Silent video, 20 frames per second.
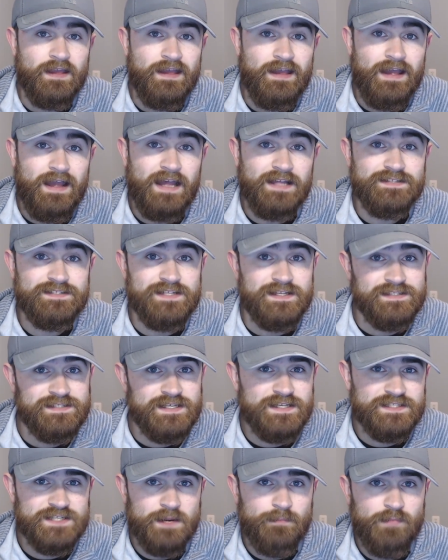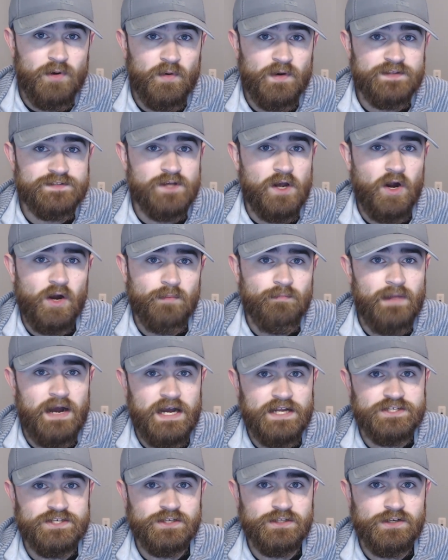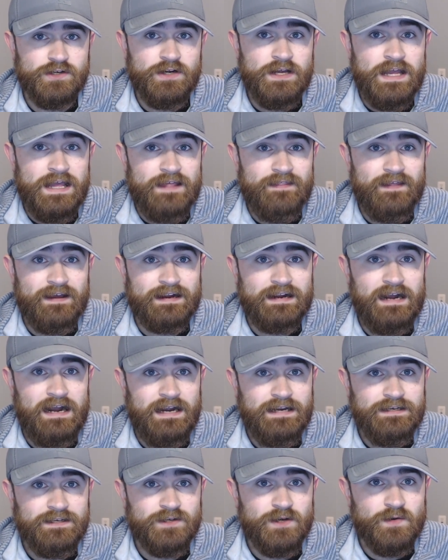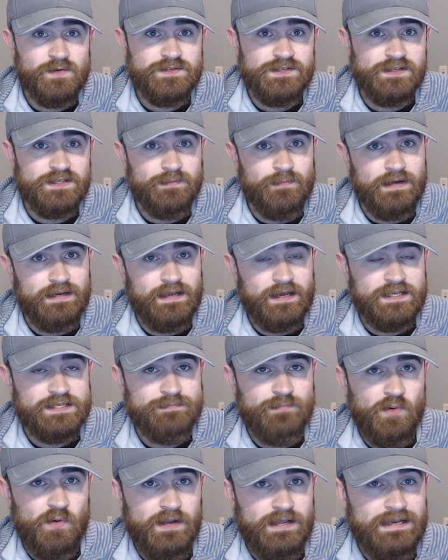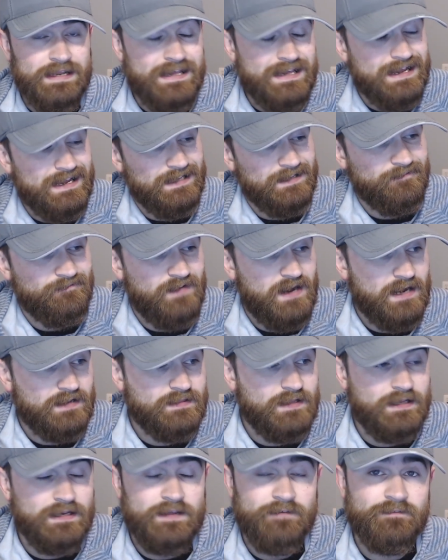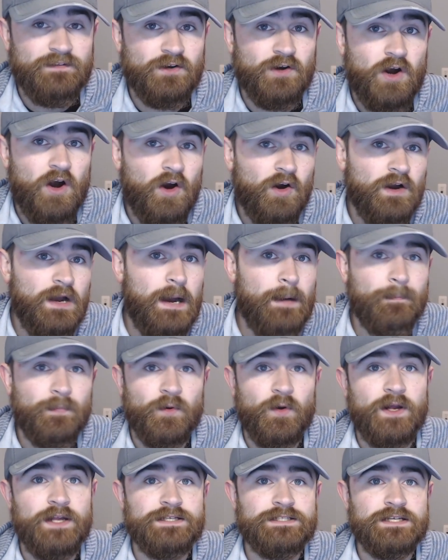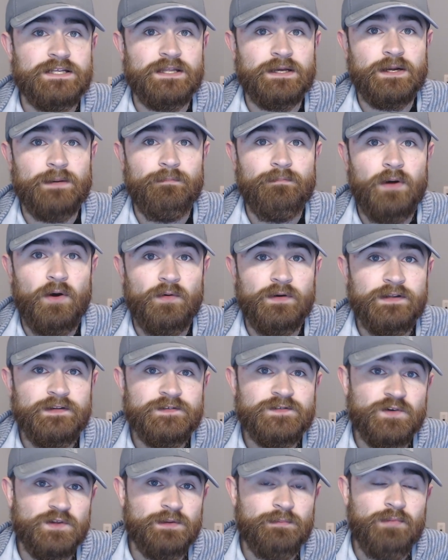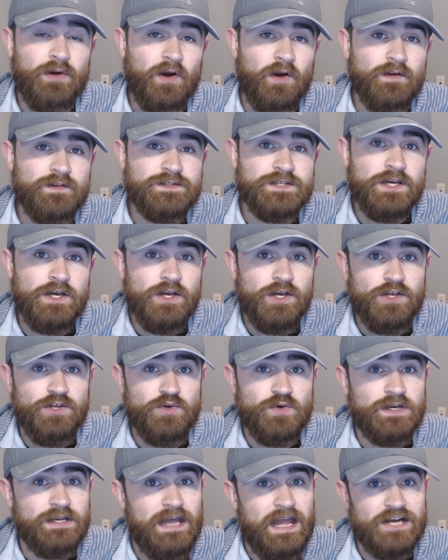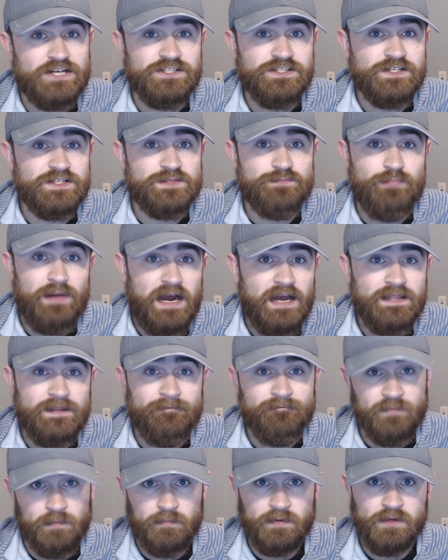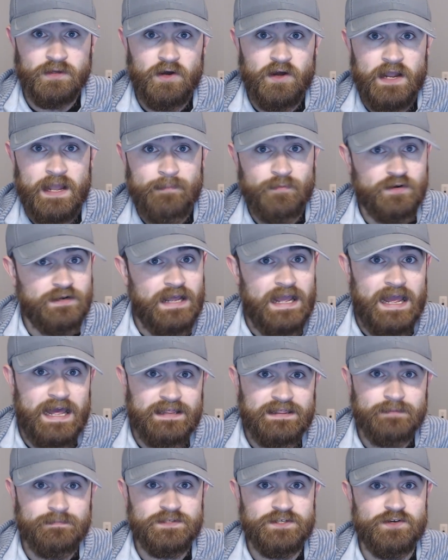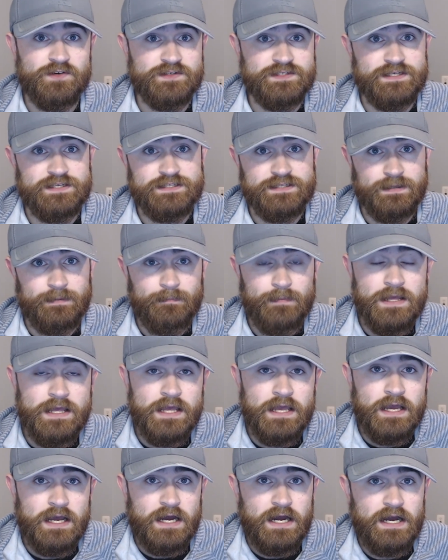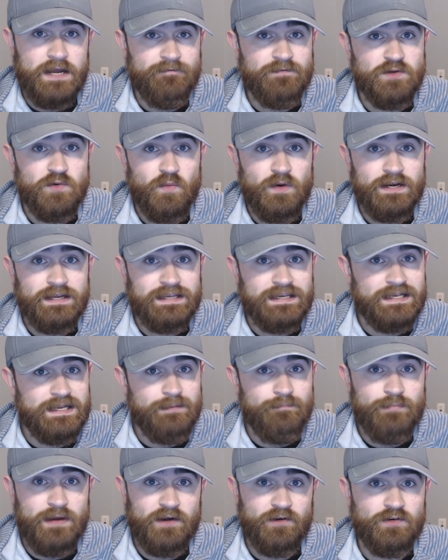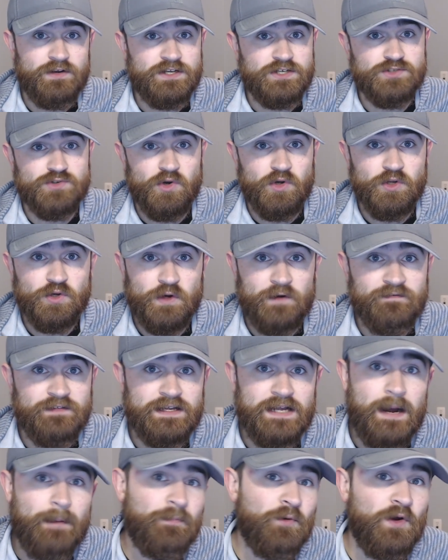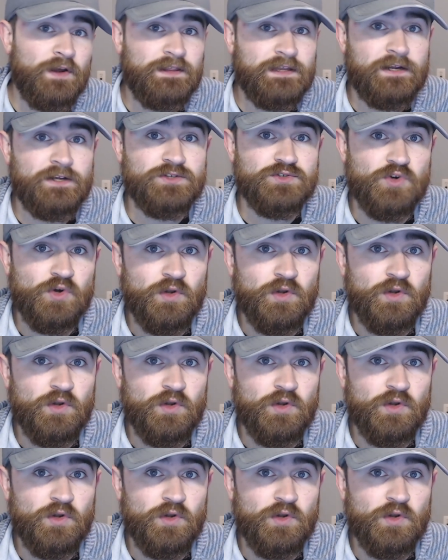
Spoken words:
And since these components are modular, that kind of goes into my next point, the fact that if there are upgrades to the components or the parts, you can actually just buy them from Clawhammer and add them to your system. If you want to get a better controller, if they upgrade the controller